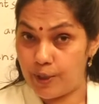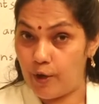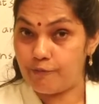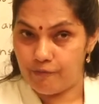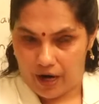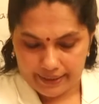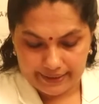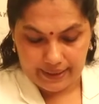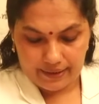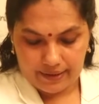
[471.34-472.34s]
of
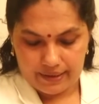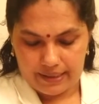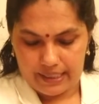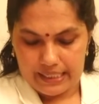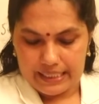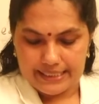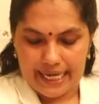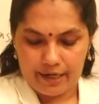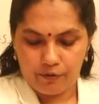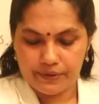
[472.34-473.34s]
water
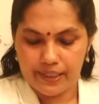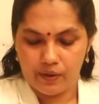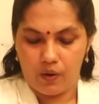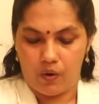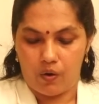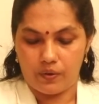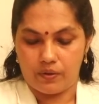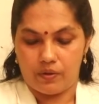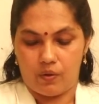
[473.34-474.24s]
surrounded on